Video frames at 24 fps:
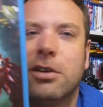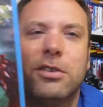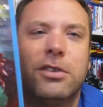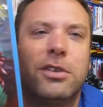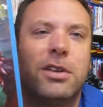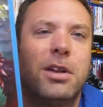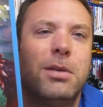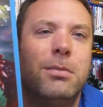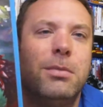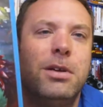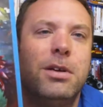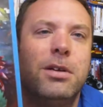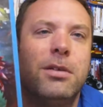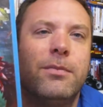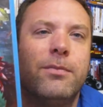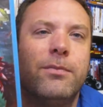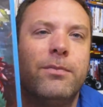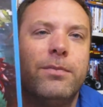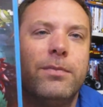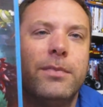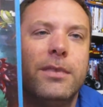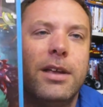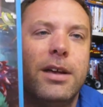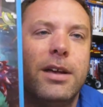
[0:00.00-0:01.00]
it's going to be
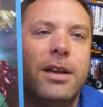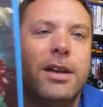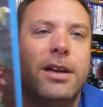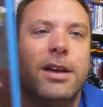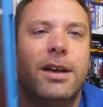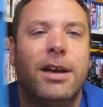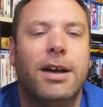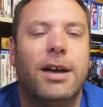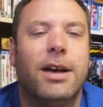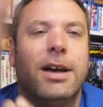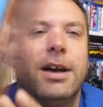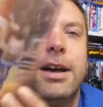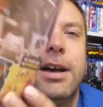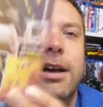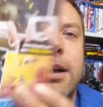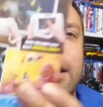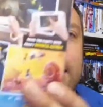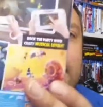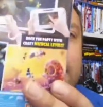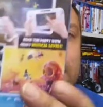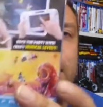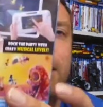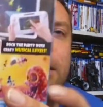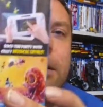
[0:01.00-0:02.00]

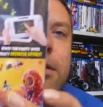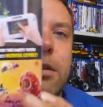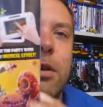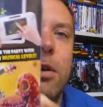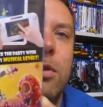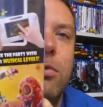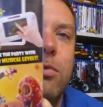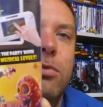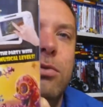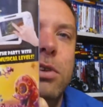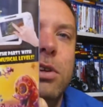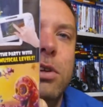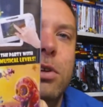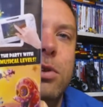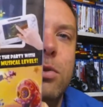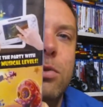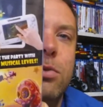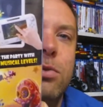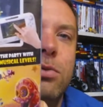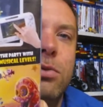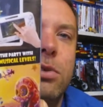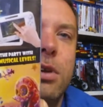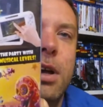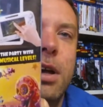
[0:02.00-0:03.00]
a really
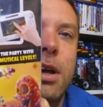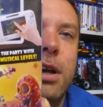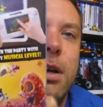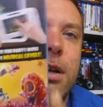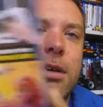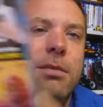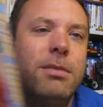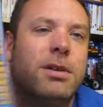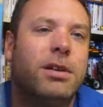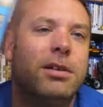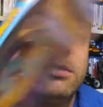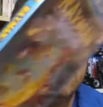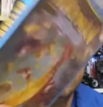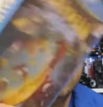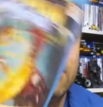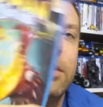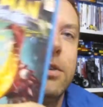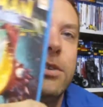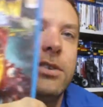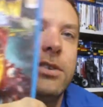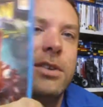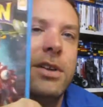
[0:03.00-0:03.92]
cool game. That's